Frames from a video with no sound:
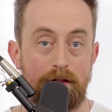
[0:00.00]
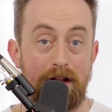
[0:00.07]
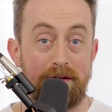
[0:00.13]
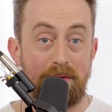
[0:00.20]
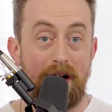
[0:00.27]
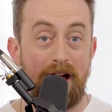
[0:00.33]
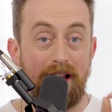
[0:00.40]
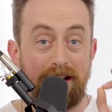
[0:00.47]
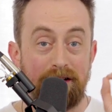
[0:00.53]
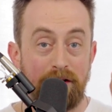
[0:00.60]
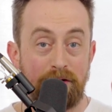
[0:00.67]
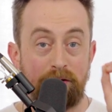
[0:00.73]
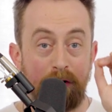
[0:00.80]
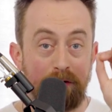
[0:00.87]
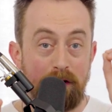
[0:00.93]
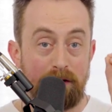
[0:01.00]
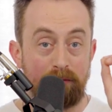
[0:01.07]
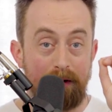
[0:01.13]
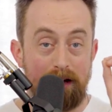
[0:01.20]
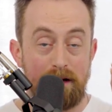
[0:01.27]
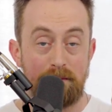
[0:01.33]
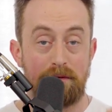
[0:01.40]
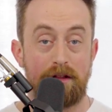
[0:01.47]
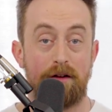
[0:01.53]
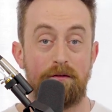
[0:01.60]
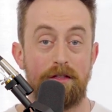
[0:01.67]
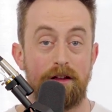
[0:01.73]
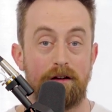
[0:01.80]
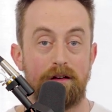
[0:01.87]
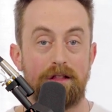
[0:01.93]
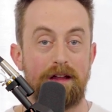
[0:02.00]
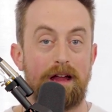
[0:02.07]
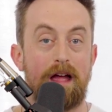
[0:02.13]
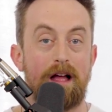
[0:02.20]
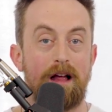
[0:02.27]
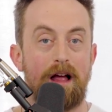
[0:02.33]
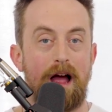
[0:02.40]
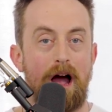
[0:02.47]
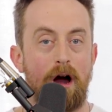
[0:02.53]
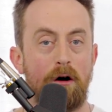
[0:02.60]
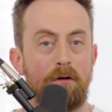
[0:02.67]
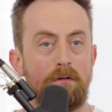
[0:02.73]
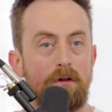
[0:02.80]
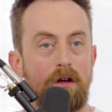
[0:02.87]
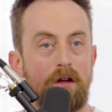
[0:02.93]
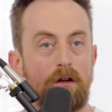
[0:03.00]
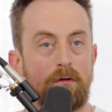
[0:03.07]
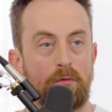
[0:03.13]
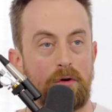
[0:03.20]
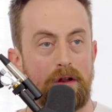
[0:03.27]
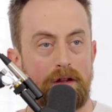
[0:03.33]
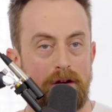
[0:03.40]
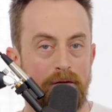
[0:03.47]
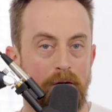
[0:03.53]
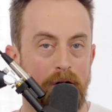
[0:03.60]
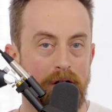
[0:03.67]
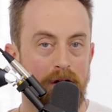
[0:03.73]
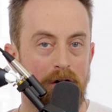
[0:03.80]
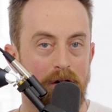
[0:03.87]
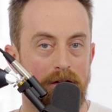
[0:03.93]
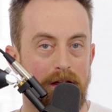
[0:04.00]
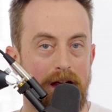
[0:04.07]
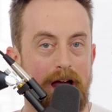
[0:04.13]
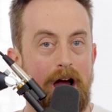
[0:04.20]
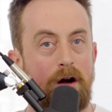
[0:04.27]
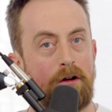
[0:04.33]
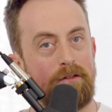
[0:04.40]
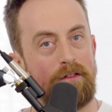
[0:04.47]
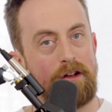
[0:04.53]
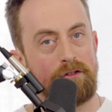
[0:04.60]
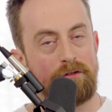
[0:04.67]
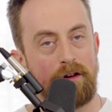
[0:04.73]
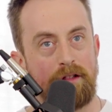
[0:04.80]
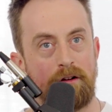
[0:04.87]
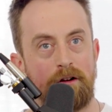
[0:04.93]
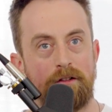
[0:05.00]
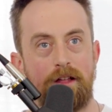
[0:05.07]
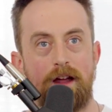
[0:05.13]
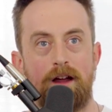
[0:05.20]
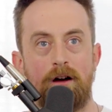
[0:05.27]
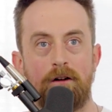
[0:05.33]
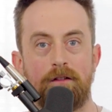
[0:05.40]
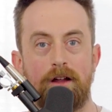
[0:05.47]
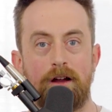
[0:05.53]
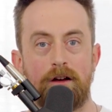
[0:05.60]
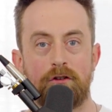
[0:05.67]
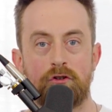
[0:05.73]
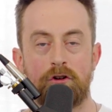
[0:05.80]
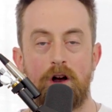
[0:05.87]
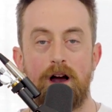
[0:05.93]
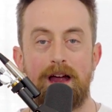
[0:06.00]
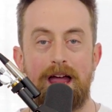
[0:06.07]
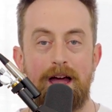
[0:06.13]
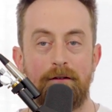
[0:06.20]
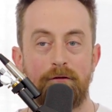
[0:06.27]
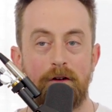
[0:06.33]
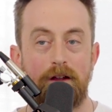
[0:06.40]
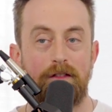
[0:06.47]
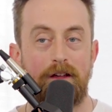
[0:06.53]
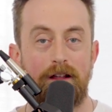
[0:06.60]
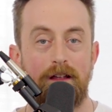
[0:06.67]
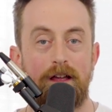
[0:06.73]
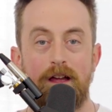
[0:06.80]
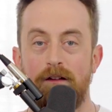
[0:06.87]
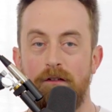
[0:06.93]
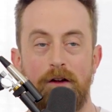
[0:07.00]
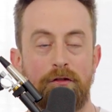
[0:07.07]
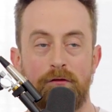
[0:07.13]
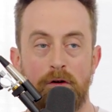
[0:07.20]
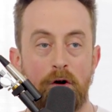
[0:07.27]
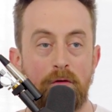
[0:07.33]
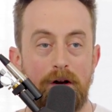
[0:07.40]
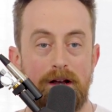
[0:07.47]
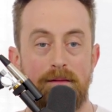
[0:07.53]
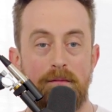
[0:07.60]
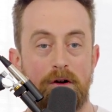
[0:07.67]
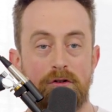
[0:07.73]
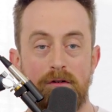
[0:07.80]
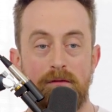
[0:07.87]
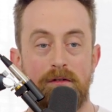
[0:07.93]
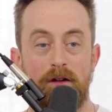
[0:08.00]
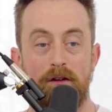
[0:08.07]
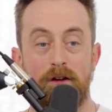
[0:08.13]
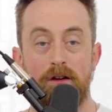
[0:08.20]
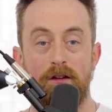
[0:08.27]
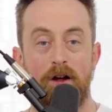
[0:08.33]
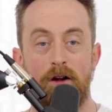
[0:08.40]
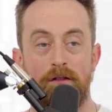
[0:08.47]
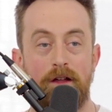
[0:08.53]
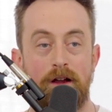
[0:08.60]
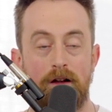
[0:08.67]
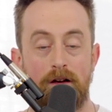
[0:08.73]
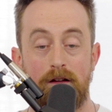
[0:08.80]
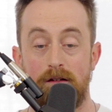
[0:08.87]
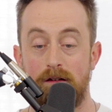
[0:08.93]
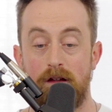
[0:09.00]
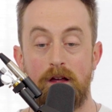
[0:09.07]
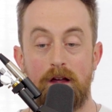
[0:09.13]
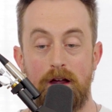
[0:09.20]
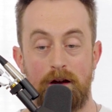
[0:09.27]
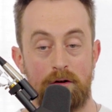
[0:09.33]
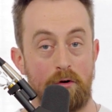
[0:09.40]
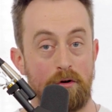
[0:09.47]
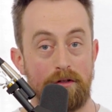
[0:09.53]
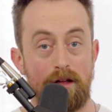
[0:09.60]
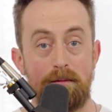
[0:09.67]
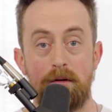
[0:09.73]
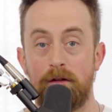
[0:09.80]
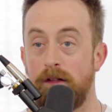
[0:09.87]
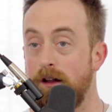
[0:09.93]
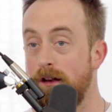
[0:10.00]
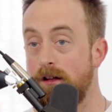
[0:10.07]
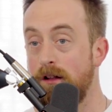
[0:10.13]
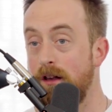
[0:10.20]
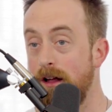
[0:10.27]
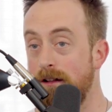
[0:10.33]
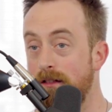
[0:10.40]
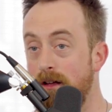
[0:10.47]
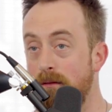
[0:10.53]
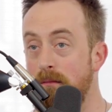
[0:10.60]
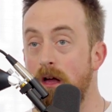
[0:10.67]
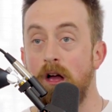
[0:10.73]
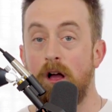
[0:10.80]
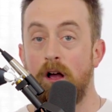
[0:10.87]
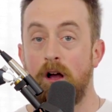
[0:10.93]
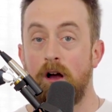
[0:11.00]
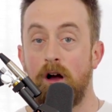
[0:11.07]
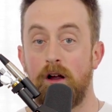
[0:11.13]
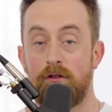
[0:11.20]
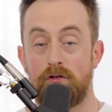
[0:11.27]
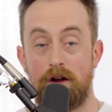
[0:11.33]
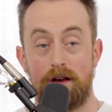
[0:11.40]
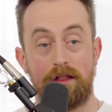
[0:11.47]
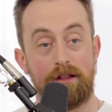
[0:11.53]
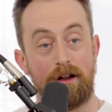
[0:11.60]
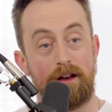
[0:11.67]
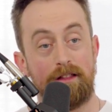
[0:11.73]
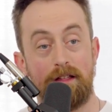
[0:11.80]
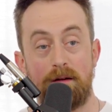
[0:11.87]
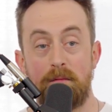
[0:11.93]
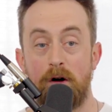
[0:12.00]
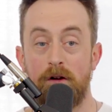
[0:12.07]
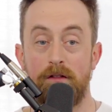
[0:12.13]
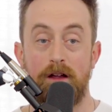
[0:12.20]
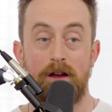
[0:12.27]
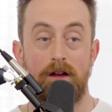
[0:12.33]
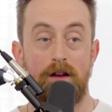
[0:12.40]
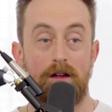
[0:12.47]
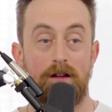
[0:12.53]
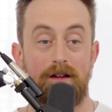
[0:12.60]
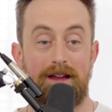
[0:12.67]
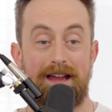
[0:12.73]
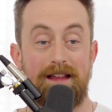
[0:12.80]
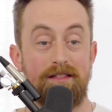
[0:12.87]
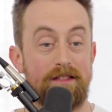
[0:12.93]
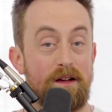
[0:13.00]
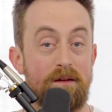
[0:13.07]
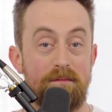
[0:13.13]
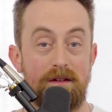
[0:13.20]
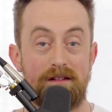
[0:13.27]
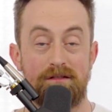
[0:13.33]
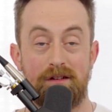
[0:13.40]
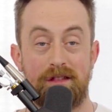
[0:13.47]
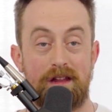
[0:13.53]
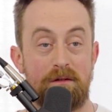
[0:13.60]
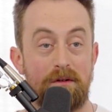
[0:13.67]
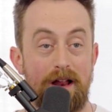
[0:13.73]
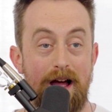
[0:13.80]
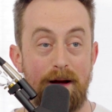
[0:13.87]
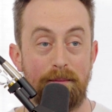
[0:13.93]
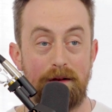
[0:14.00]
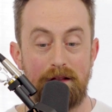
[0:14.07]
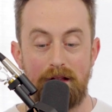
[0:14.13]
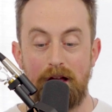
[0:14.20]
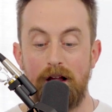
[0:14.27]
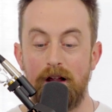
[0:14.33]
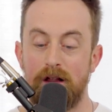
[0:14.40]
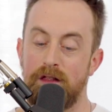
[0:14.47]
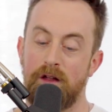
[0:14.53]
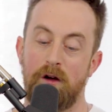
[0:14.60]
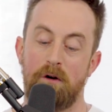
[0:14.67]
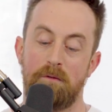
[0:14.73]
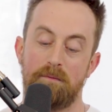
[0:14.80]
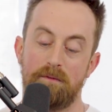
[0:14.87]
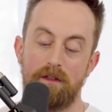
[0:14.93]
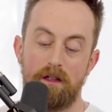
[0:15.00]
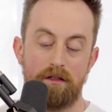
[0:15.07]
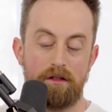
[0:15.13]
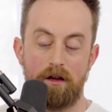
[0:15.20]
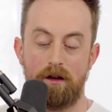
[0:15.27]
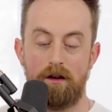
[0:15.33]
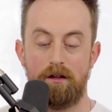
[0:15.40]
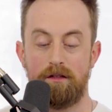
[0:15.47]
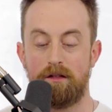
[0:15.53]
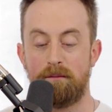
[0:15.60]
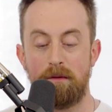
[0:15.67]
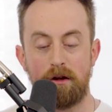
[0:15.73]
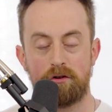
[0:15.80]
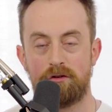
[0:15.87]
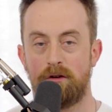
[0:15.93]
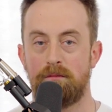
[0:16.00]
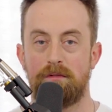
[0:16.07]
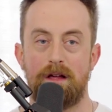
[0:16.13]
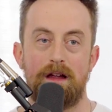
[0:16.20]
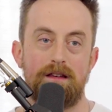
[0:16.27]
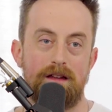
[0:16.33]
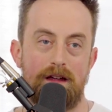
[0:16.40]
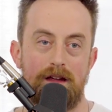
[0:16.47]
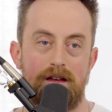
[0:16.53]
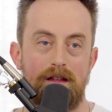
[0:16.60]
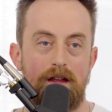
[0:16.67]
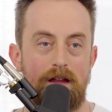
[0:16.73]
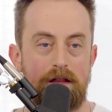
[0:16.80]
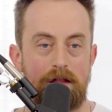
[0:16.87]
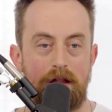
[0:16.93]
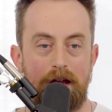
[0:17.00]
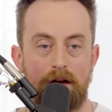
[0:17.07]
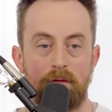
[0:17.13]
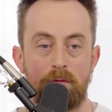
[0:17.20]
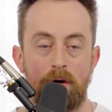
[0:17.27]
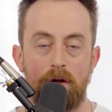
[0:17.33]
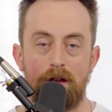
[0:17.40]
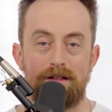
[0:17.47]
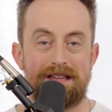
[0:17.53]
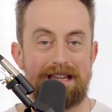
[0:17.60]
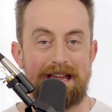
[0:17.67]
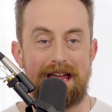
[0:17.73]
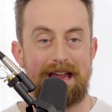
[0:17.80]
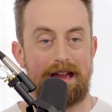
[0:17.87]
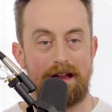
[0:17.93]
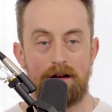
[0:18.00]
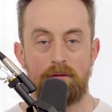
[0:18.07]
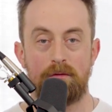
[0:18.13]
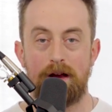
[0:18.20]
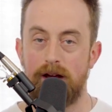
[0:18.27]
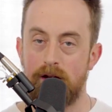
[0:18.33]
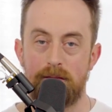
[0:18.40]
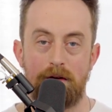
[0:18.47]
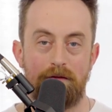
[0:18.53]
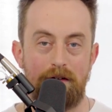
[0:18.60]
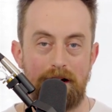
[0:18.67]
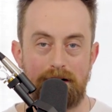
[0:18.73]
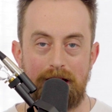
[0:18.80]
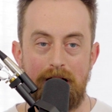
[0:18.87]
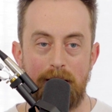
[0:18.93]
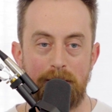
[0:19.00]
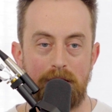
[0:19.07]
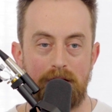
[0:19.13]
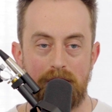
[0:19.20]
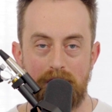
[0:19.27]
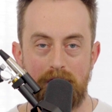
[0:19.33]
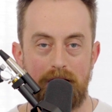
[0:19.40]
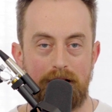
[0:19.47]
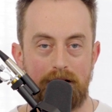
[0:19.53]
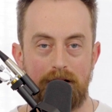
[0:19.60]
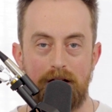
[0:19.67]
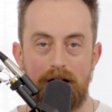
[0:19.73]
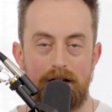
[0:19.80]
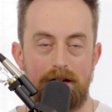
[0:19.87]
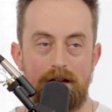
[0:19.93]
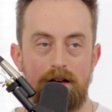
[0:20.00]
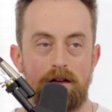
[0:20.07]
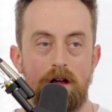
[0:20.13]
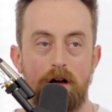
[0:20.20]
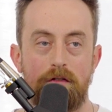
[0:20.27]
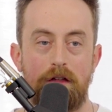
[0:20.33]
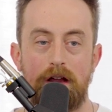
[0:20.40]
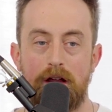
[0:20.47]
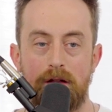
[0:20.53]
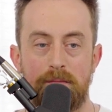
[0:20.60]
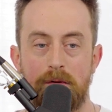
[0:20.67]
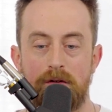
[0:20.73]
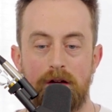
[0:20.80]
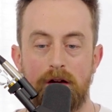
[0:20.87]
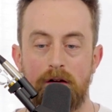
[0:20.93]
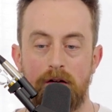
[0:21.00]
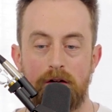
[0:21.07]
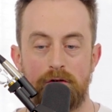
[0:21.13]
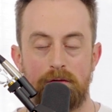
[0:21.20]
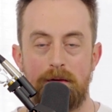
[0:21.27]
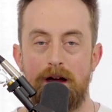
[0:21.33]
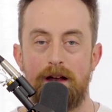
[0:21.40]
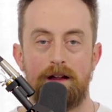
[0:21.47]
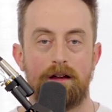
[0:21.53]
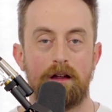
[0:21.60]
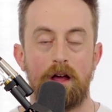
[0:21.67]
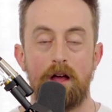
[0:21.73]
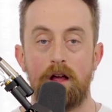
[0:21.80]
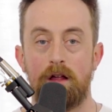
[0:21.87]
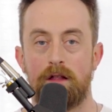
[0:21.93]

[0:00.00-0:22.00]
So that's why I like to throw this random stuff in there and see how risk averse are they? How adventurous are they? Are they going to try everything? If I throw random mushrooms, are they going to ignore them? Are they going to collect them and try and study them? Are they going to eat them and just see what happens? So the mushrooms I did, it's like roll a D8 and a random effect happens, like, and nothing is particularly dramatic.